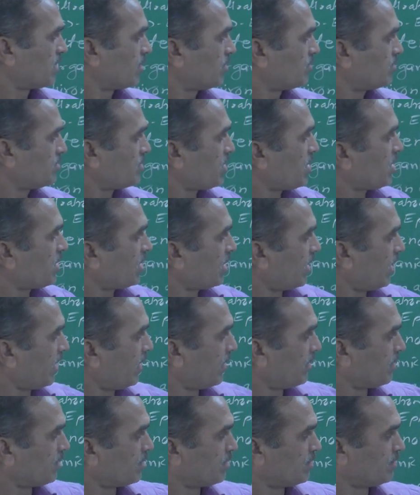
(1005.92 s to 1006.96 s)
J.
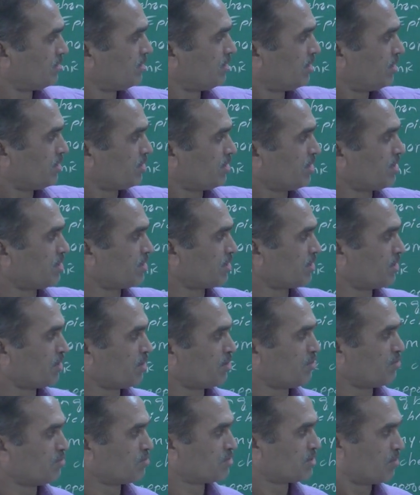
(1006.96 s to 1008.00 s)
Clayton, N.
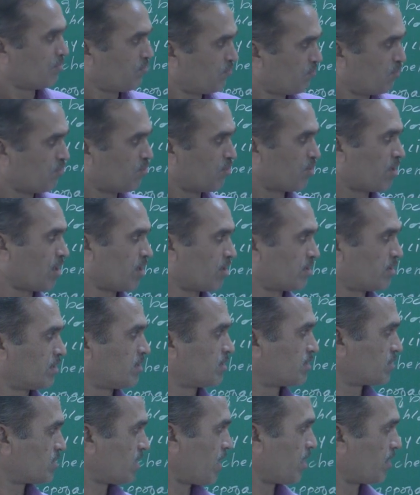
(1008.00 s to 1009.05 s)
Greaves, four
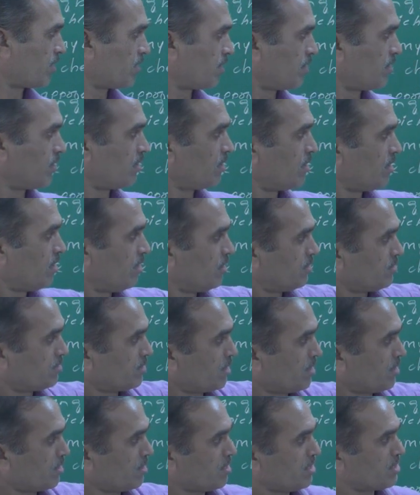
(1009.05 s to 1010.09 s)
authors are there,
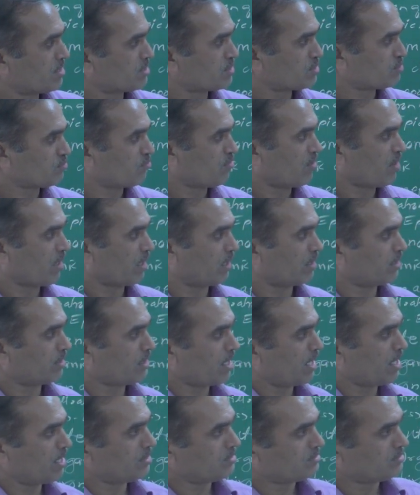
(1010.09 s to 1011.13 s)
then S. Warren
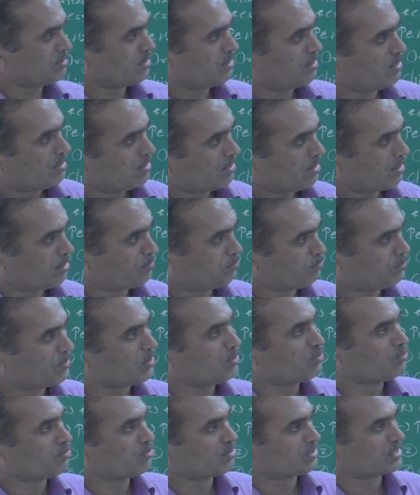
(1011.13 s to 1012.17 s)
and
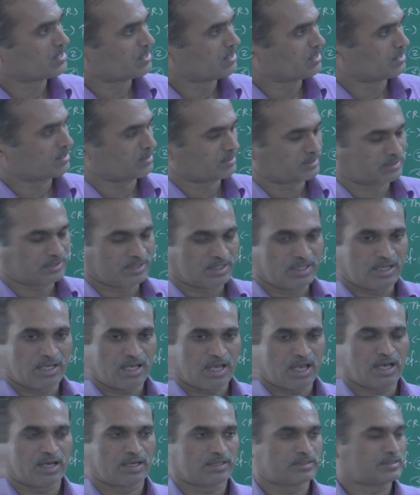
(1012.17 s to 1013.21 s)
P. Authors.
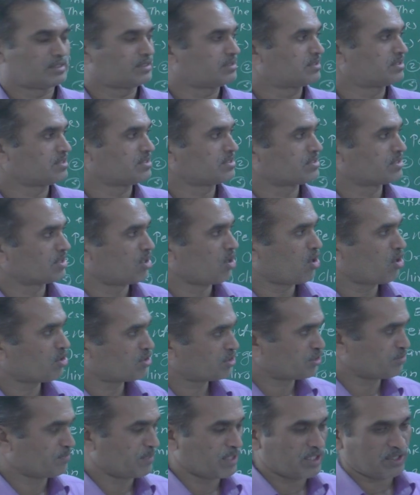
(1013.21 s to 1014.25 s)
This is
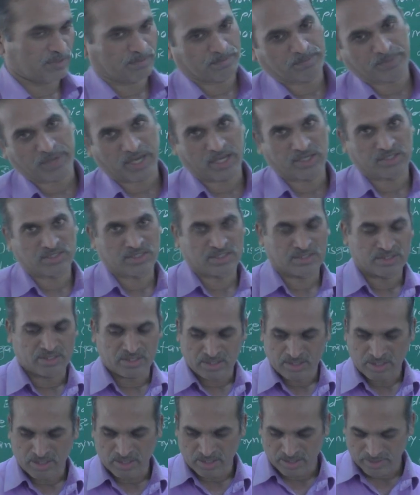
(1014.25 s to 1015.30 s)
Oxford Press.
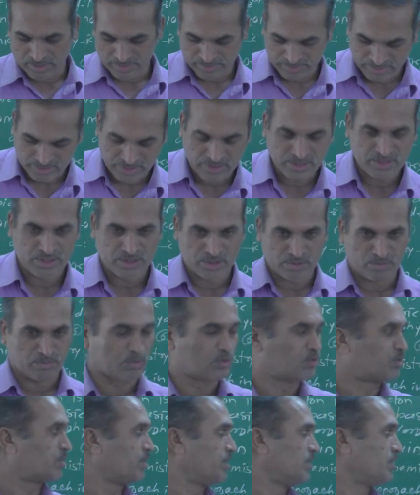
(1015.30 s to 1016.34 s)
This
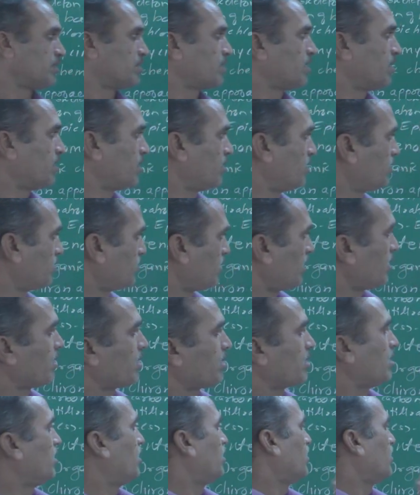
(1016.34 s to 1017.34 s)
book is there.